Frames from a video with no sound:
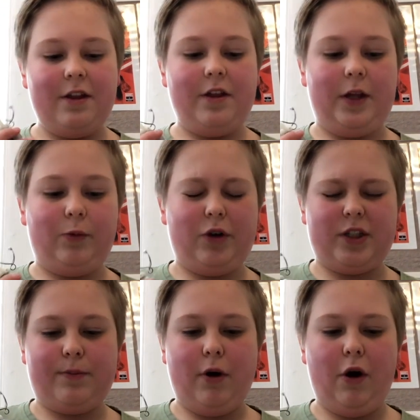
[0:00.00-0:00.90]
that works
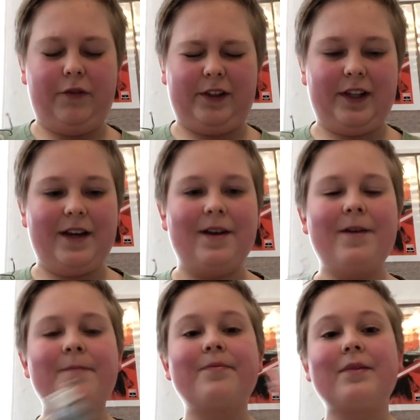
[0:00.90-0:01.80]
perfectly.
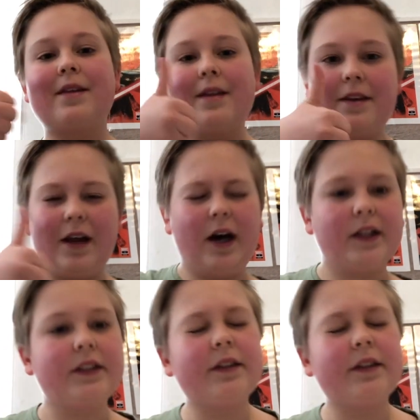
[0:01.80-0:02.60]
Nice.